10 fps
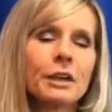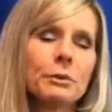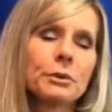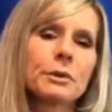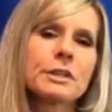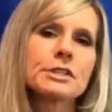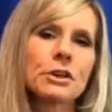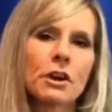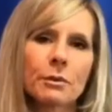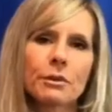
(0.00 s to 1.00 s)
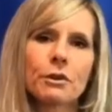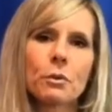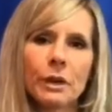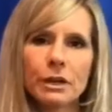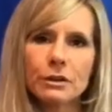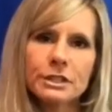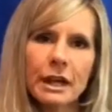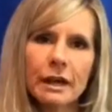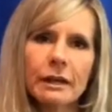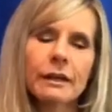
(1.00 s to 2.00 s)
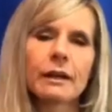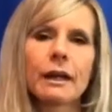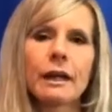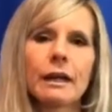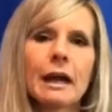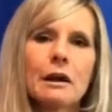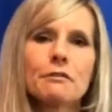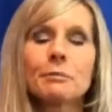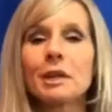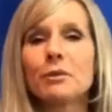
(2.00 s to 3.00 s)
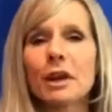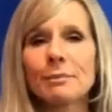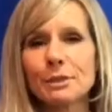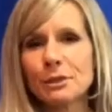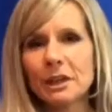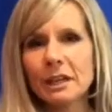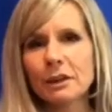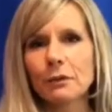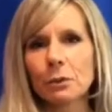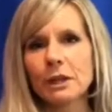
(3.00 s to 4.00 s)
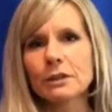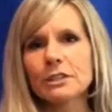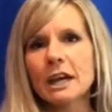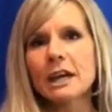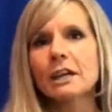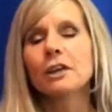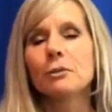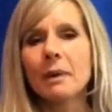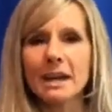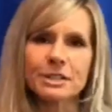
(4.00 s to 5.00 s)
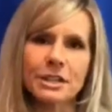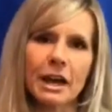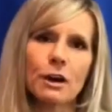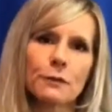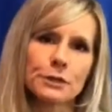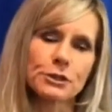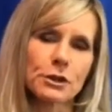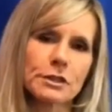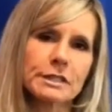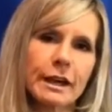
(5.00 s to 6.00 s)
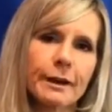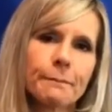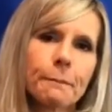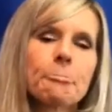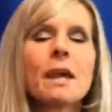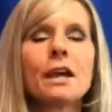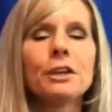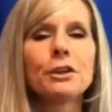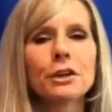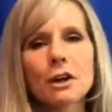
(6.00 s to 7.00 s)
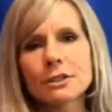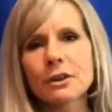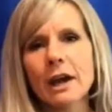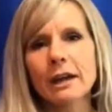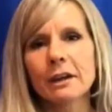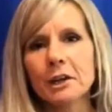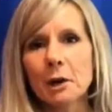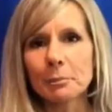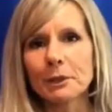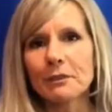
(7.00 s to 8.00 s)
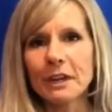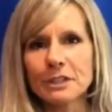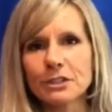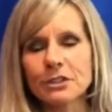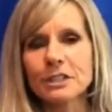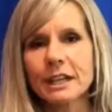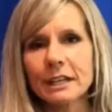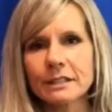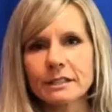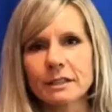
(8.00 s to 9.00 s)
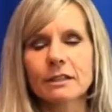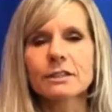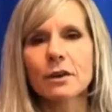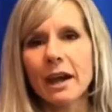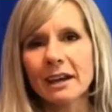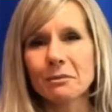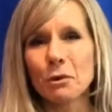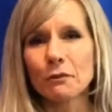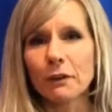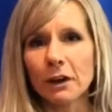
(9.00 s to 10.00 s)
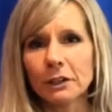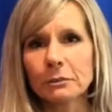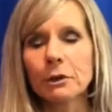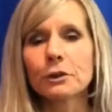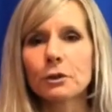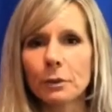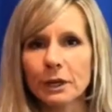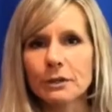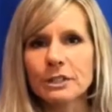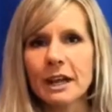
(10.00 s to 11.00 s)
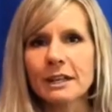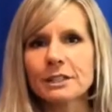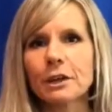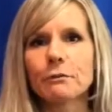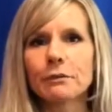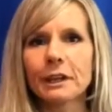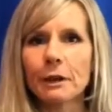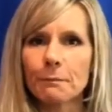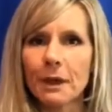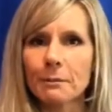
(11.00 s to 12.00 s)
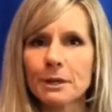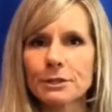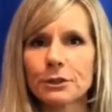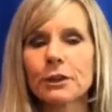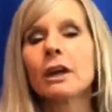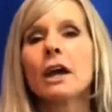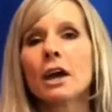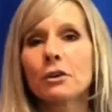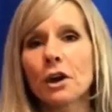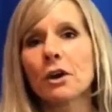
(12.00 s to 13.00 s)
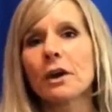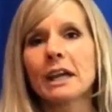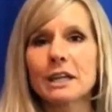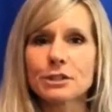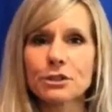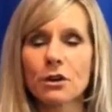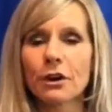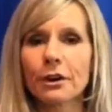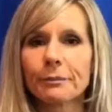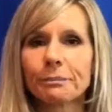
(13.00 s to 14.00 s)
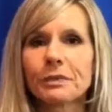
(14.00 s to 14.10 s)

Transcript: You would want to start with your weaker side, and however many reps you can get on the weaker side, you match that on the strong side. You can also add in a couple of extra sets, so add in more volume on your weaker side to hopefully help that muscle grow and get stronger.